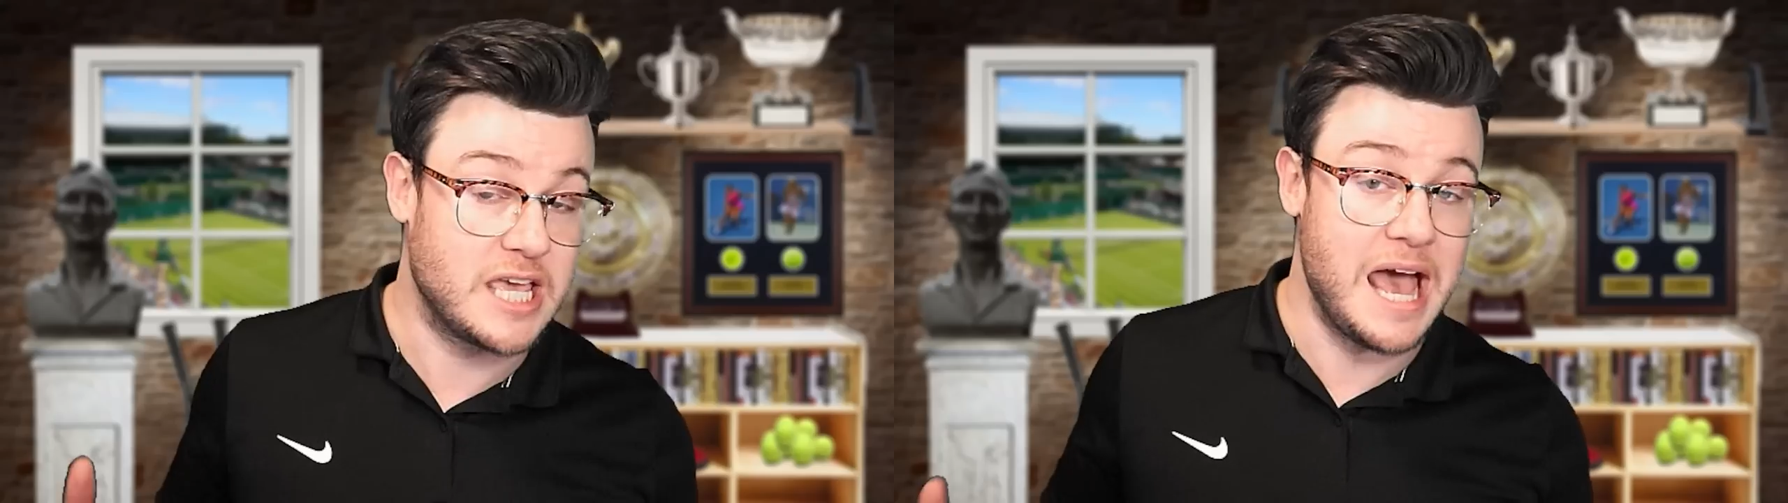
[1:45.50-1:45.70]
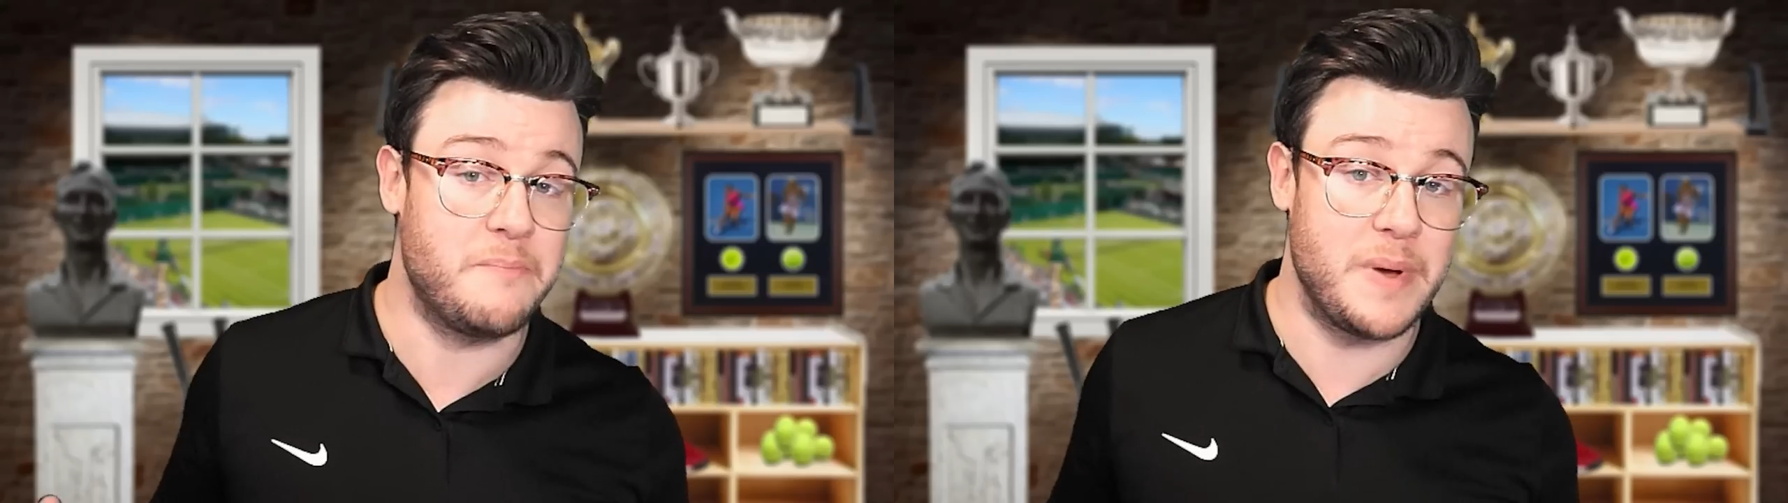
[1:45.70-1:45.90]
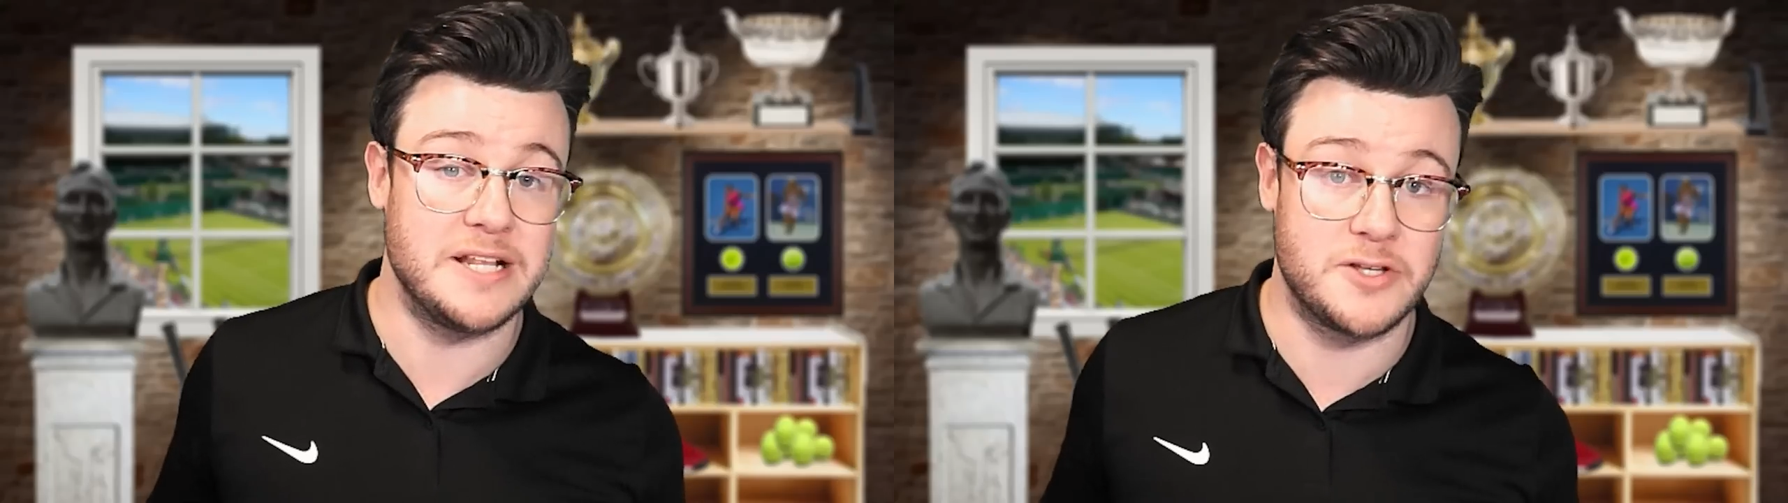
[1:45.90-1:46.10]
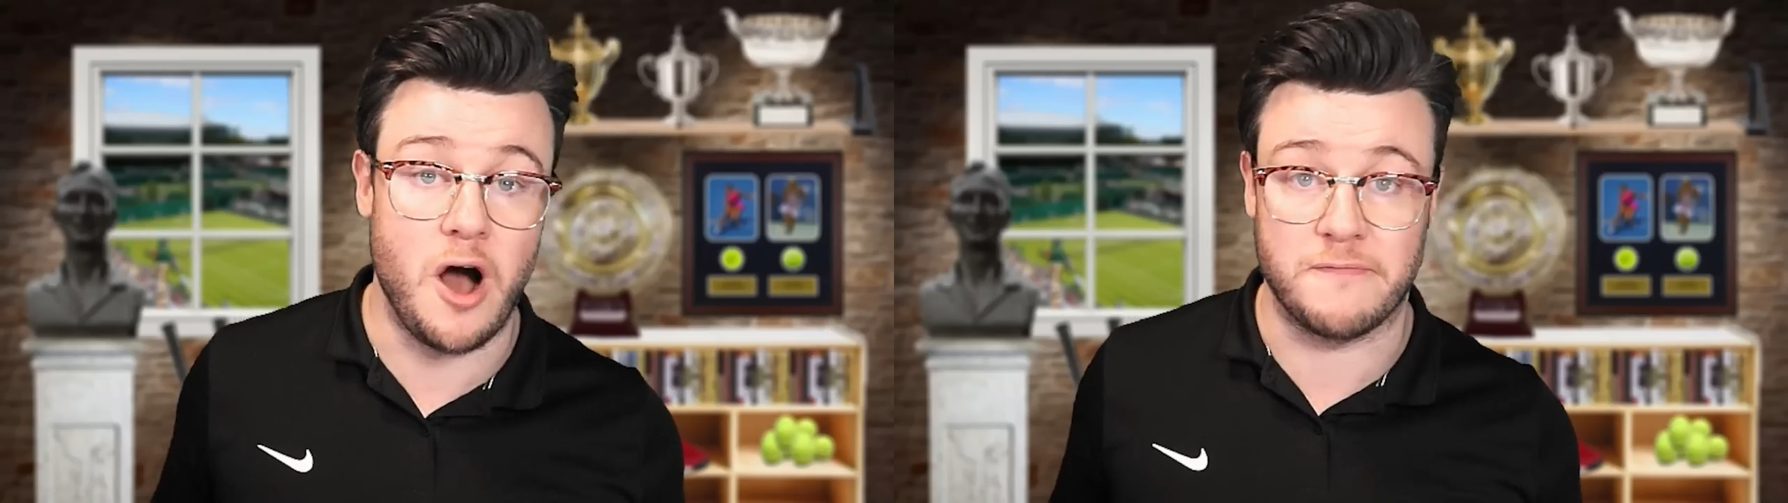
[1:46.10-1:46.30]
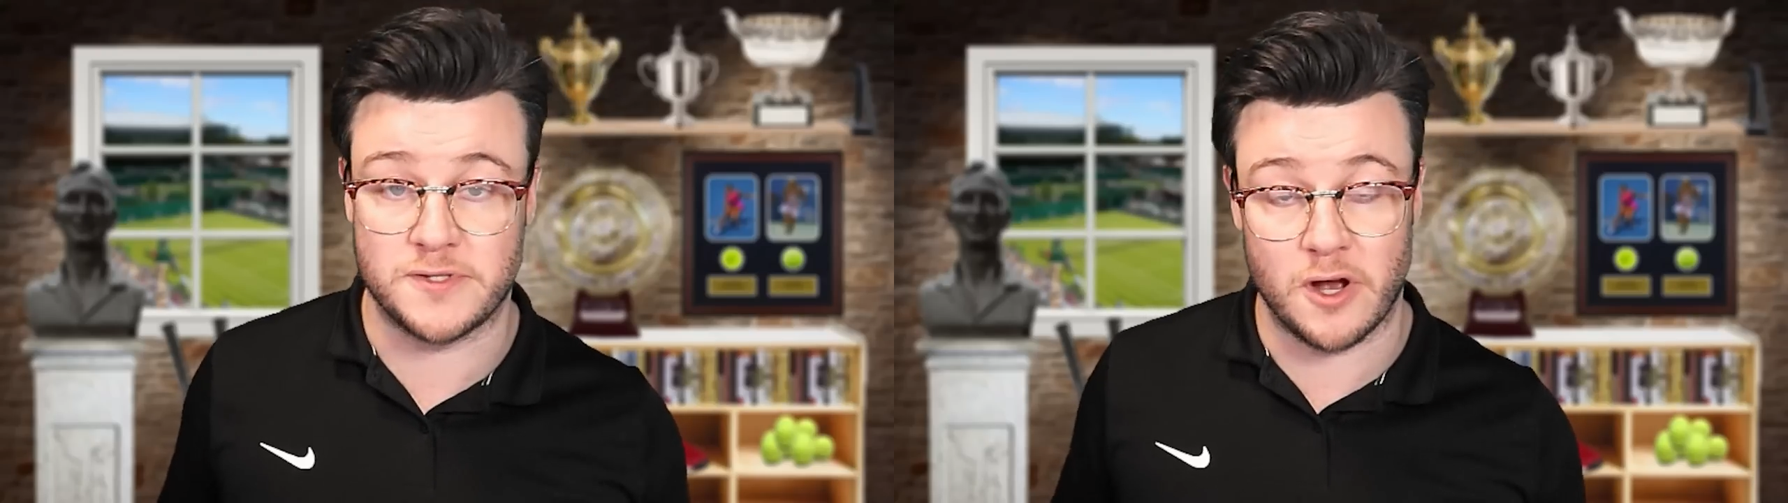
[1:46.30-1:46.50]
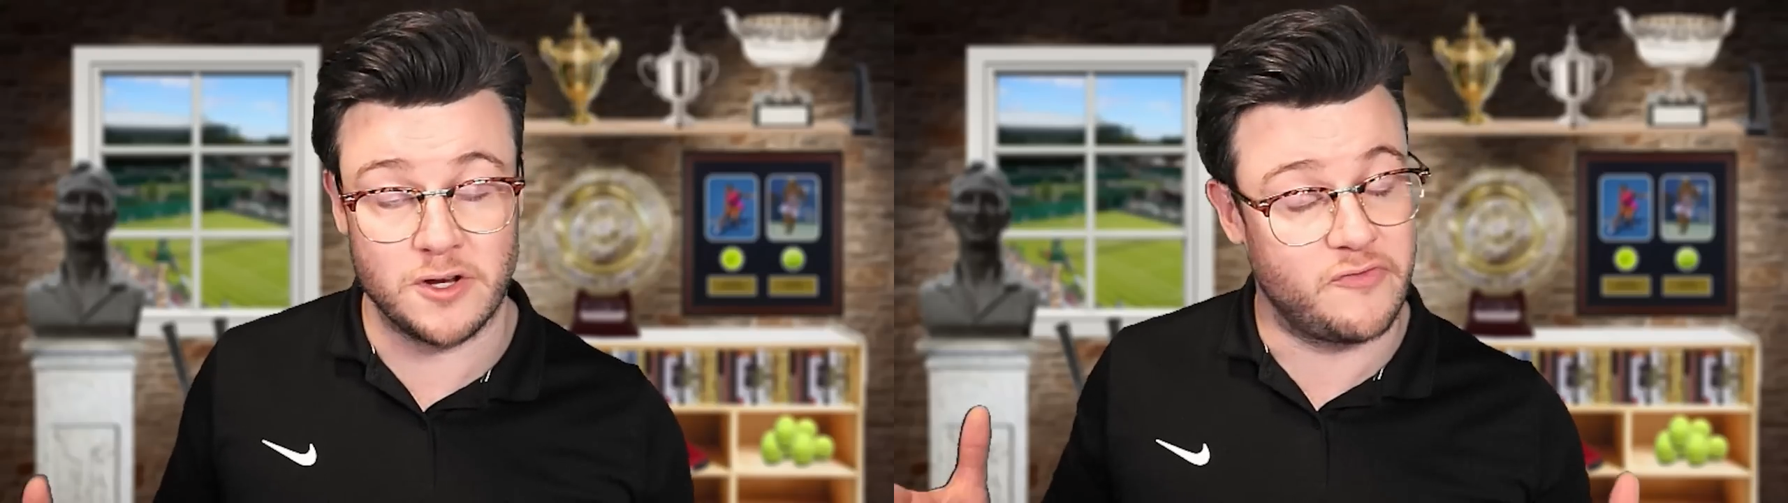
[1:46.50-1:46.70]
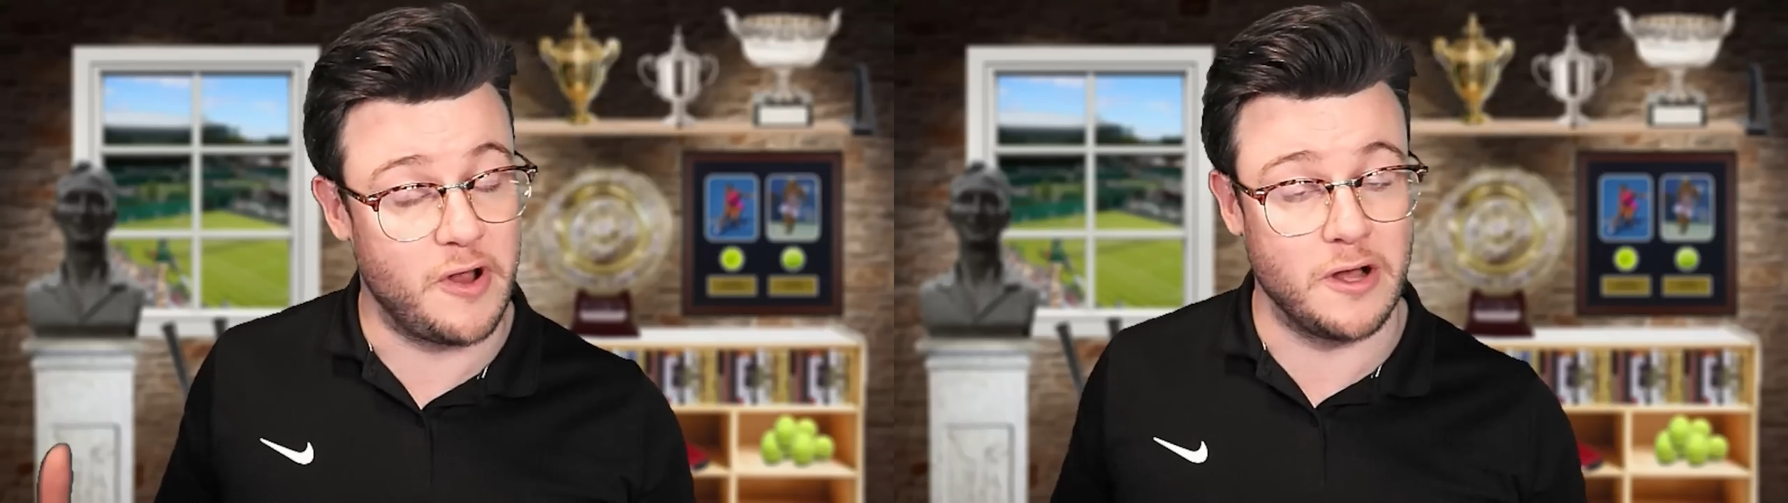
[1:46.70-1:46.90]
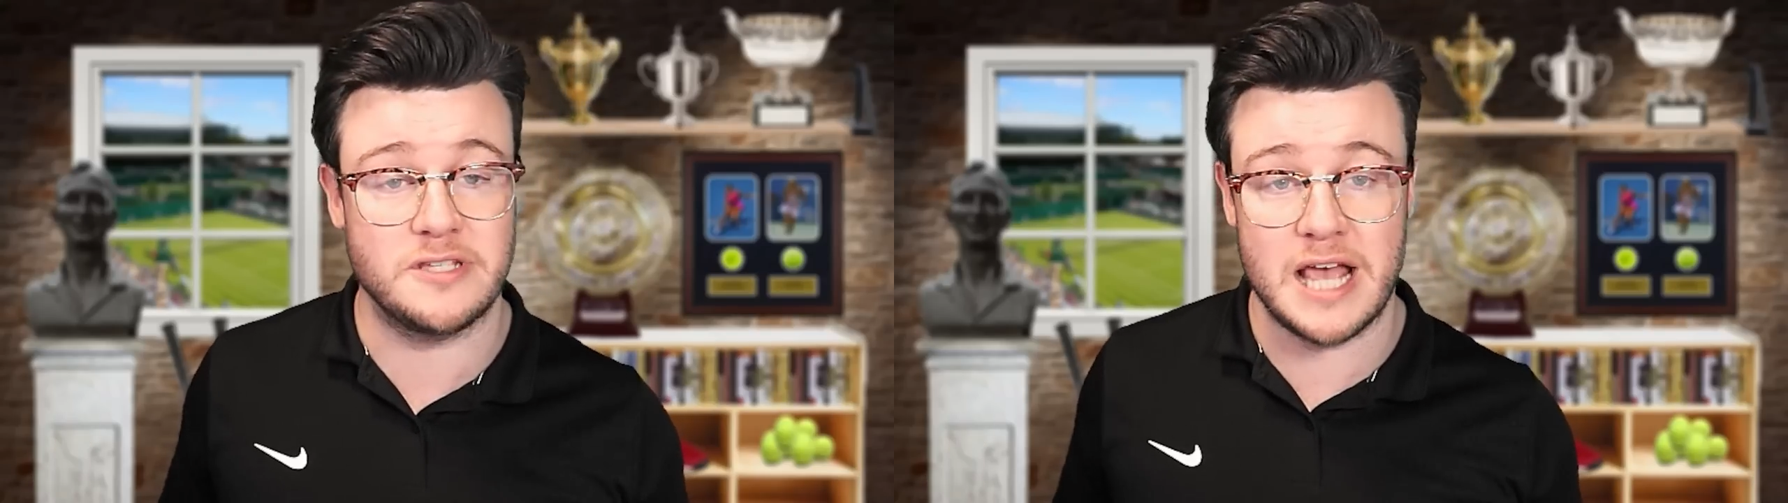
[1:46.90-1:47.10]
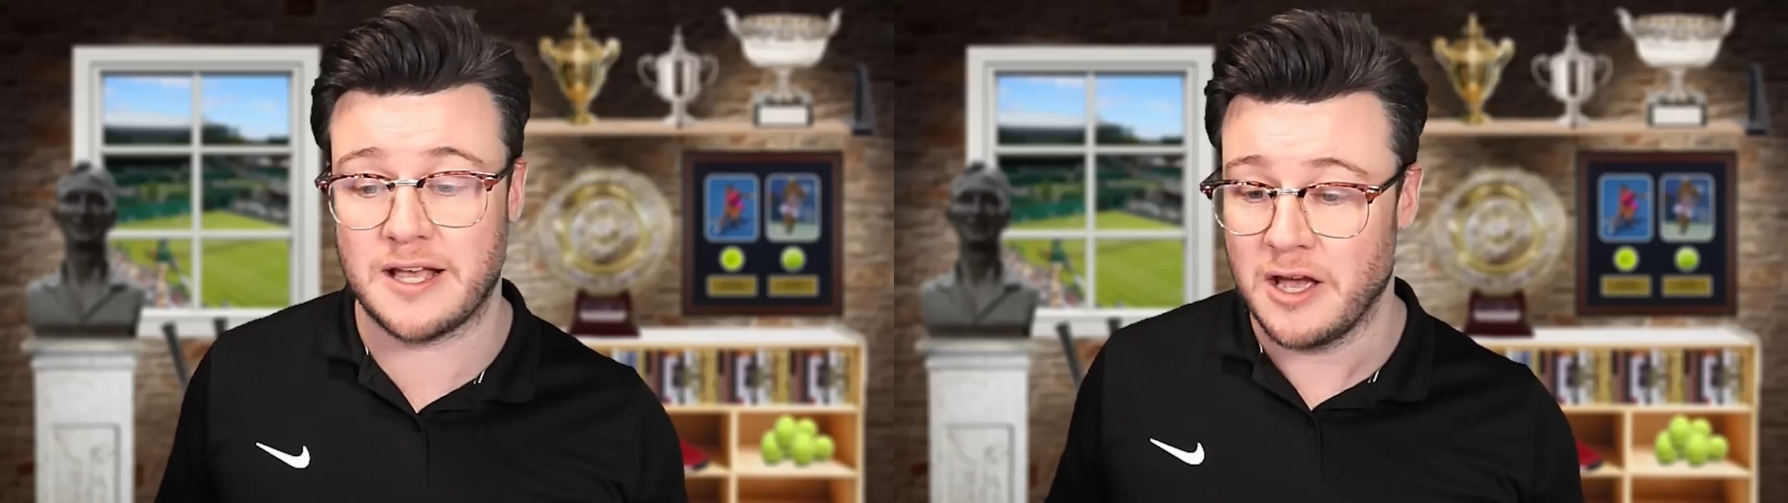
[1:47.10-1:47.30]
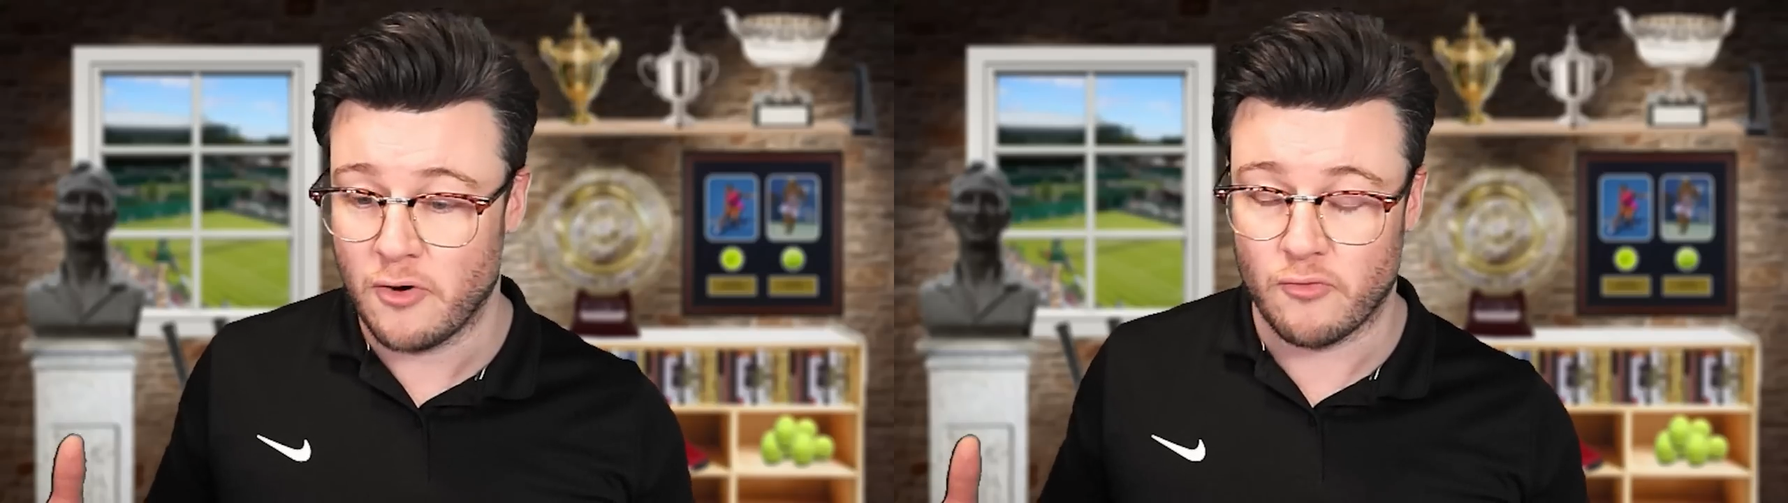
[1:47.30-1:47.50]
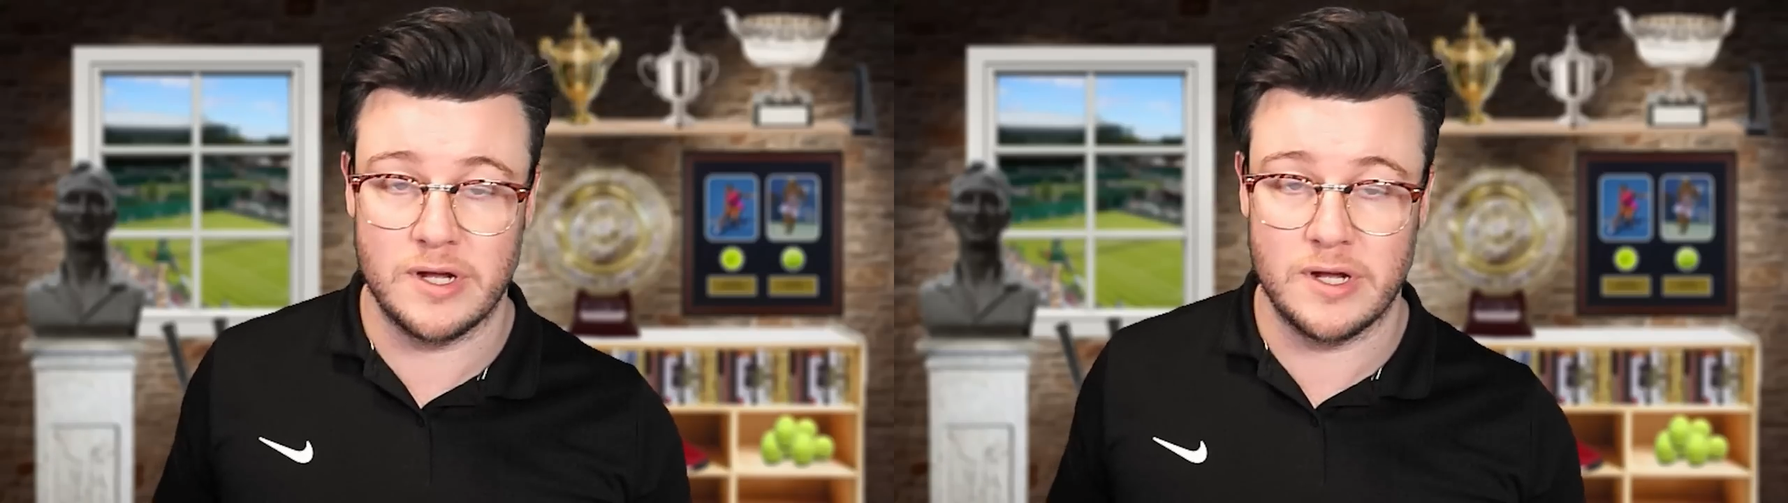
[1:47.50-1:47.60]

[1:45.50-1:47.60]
She can beat Gauff, so Świątek